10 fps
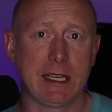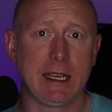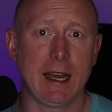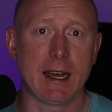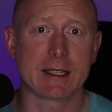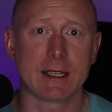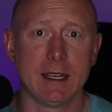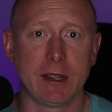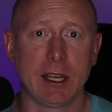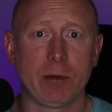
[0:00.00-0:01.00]
to yes,
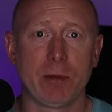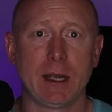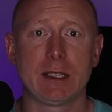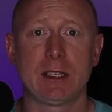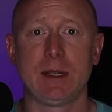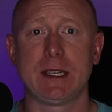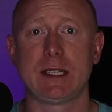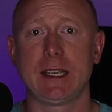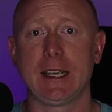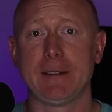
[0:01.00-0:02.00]
but that remains to be
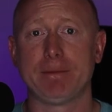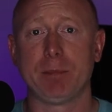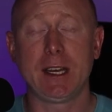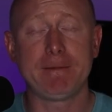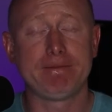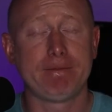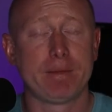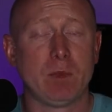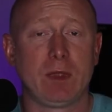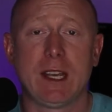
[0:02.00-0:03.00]
seen. But
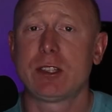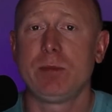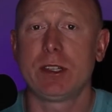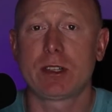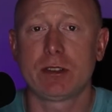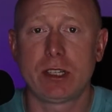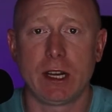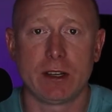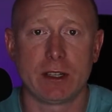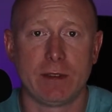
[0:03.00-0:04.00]
that's the musical
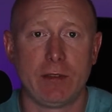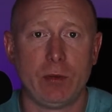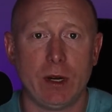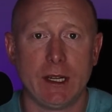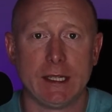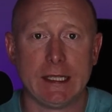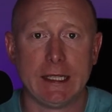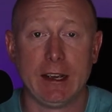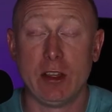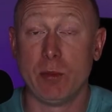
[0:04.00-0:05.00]
chairs of F1,
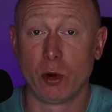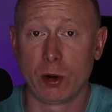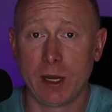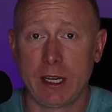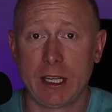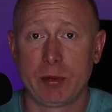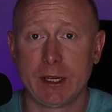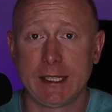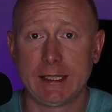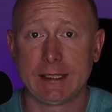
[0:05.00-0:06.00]
and the more money you
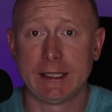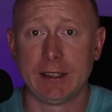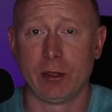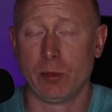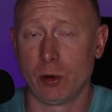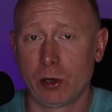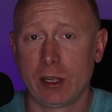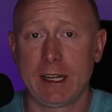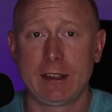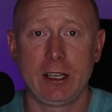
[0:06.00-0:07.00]
bring, the more
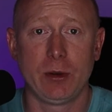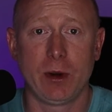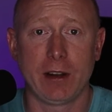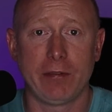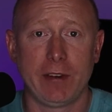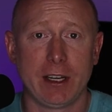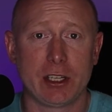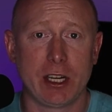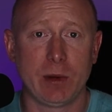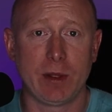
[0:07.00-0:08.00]
likely you are to find a
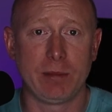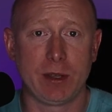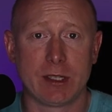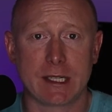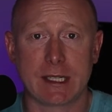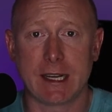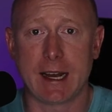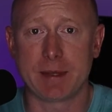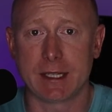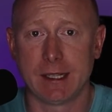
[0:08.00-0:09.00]
chair where the music
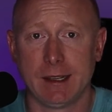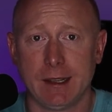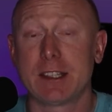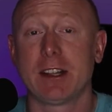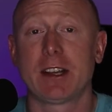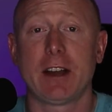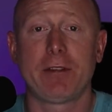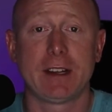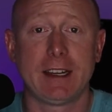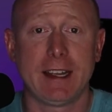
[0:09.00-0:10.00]
stops. That's all I got
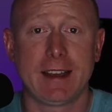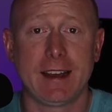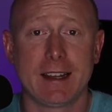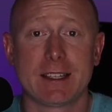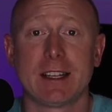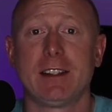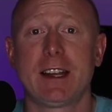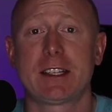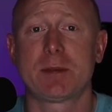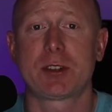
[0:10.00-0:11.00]
for today, guys.
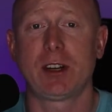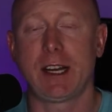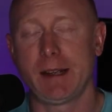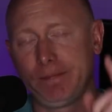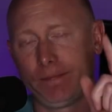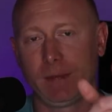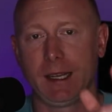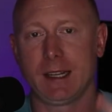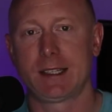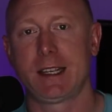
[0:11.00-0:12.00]
Like, subscribe,
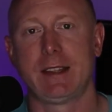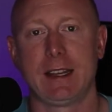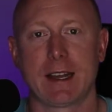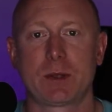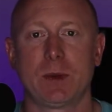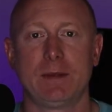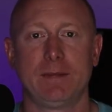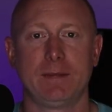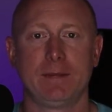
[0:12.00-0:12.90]
and I'll see you in the next one.